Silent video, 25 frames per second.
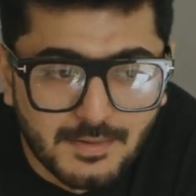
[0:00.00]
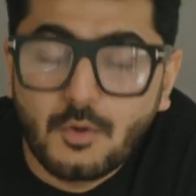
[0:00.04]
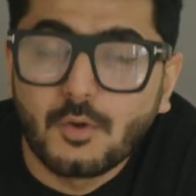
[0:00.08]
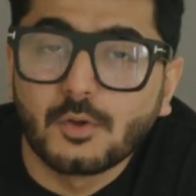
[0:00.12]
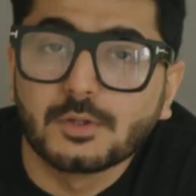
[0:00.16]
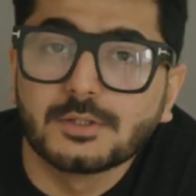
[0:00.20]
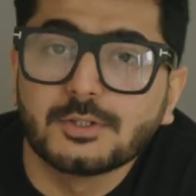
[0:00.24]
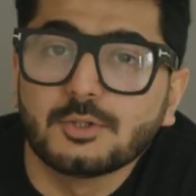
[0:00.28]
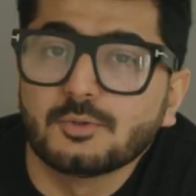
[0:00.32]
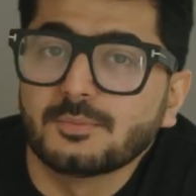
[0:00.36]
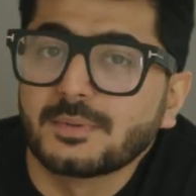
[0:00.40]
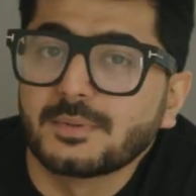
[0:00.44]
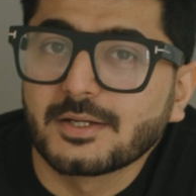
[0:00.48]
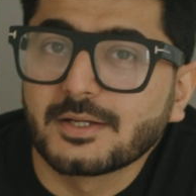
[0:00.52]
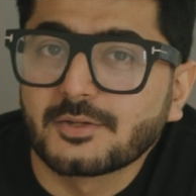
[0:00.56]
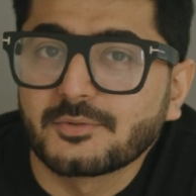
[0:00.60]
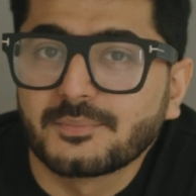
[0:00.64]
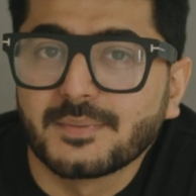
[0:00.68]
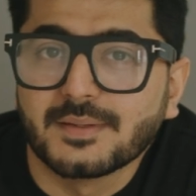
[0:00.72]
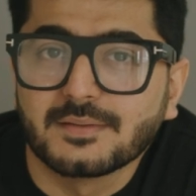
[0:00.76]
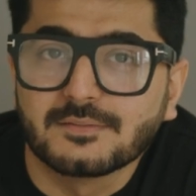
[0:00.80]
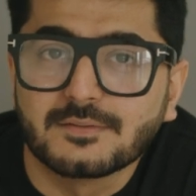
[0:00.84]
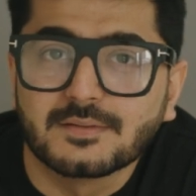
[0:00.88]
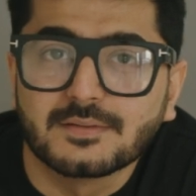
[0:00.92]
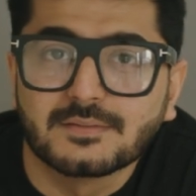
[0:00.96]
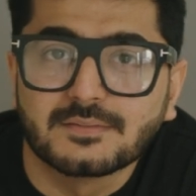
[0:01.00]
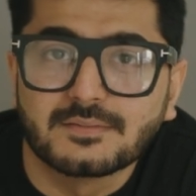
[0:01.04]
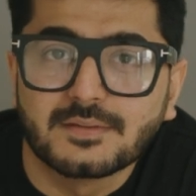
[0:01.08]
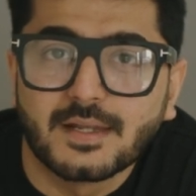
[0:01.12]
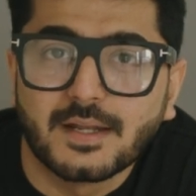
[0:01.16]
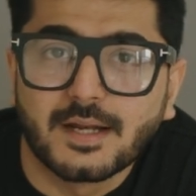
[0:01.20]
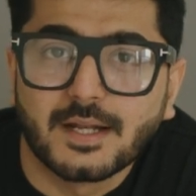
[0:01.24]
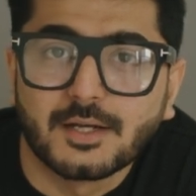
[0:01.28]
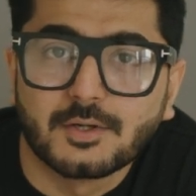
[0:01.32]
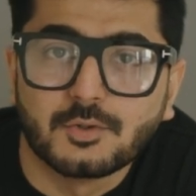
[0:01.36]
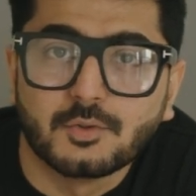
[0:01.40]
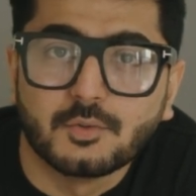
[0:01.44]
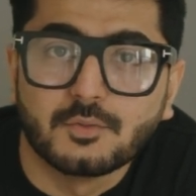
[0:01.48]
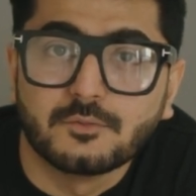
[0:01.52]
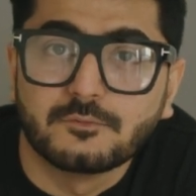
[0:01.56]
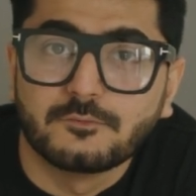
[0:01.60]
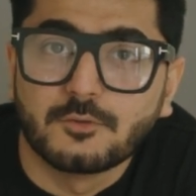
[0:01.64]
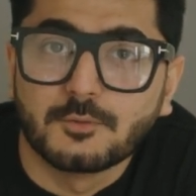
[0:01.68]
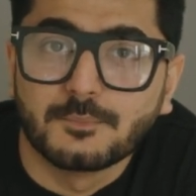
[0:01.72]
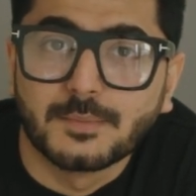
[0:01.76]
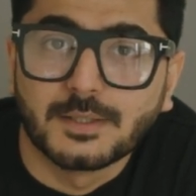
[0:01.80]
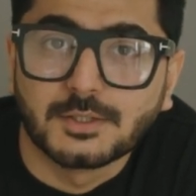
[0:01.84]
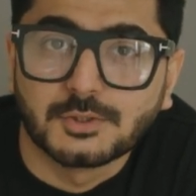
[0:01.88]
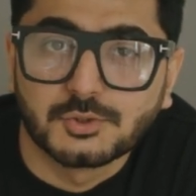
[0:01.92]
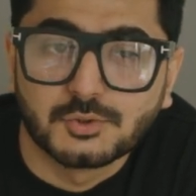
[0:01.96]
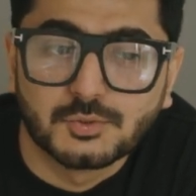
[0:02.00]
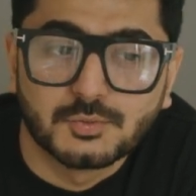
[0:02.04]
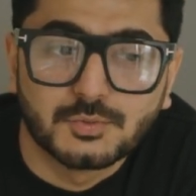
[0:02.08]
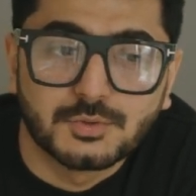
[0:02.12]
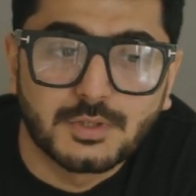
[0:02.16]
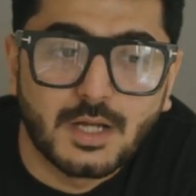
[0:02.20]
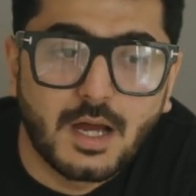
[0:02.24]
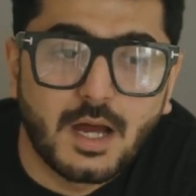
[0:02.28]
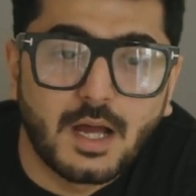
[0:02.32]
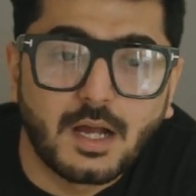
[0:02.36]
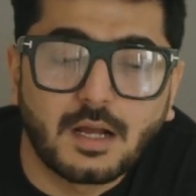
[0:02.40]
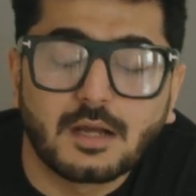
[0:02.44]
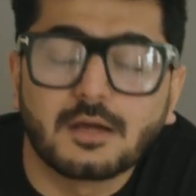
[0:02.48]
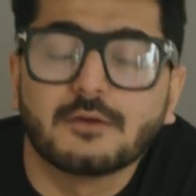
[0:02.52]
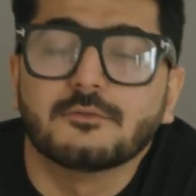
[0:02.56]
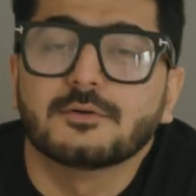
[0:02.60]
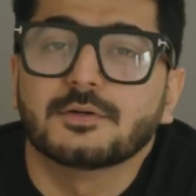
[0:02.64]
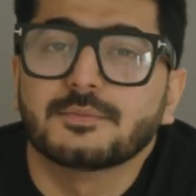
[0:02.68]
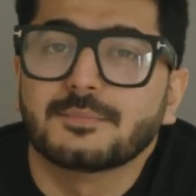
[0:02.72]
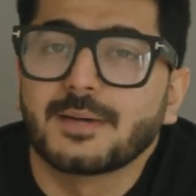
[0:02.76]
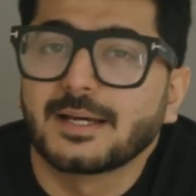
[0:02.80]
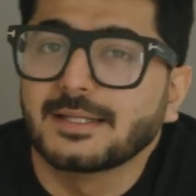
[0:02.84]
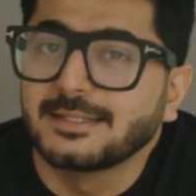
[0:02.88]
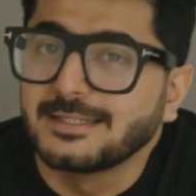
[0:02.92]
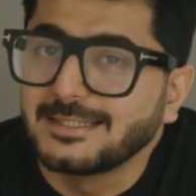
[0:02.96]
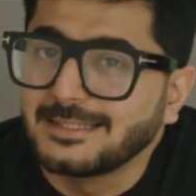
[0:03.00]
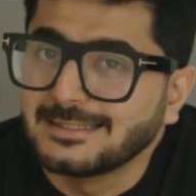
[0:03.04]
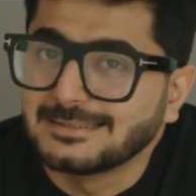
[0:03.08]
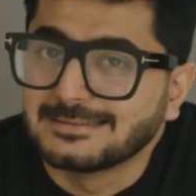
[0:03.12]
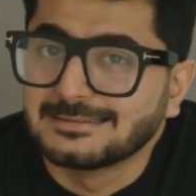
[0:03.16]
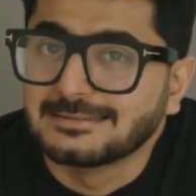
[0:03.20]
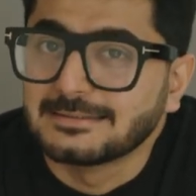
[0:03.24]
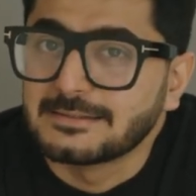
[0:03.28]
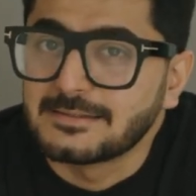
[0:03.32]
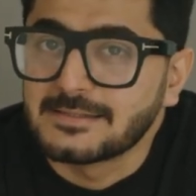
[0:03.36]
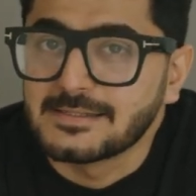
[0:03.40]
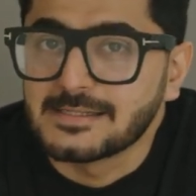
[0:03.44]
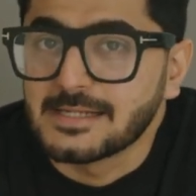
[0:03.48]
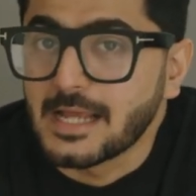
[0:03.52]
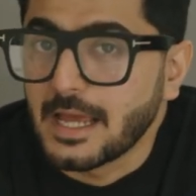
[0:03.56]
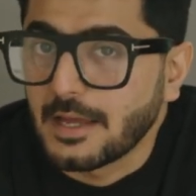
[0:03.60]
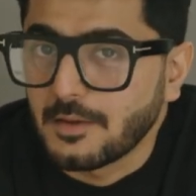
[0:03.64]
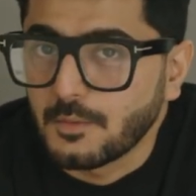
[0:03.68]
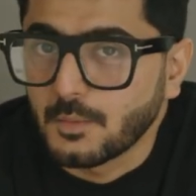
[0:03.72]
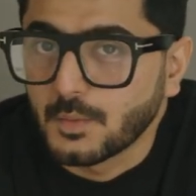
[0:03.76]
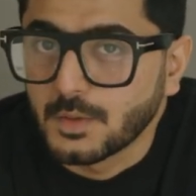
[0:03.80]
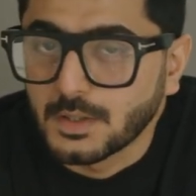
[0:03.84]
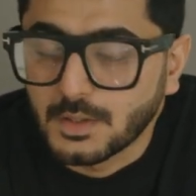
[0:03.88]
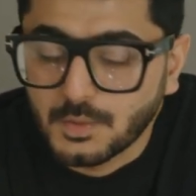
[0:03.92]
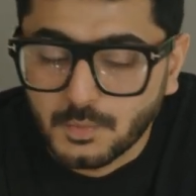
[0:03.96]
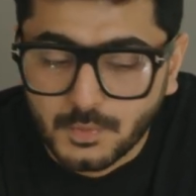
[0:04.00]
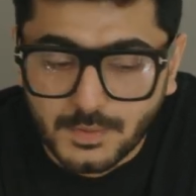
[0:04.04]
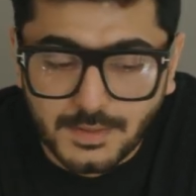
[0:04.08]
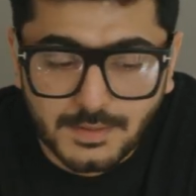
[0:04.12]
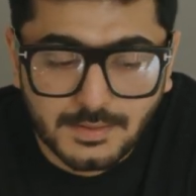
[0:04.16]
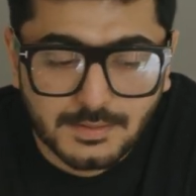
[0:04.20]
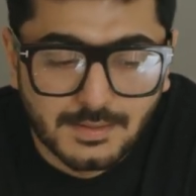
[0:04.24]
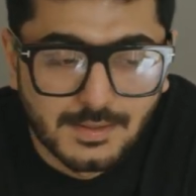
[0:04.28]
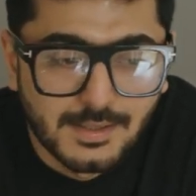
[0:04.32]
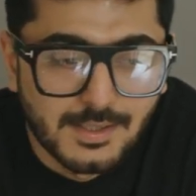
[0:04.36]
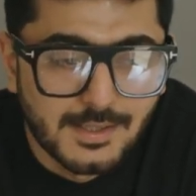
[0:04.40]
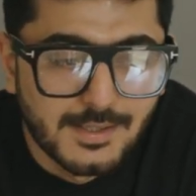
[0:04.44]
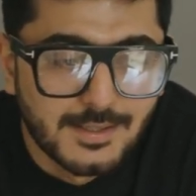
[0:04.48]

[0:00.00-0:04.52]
All the expenses that I do for my shoot are covered by the agency I work with.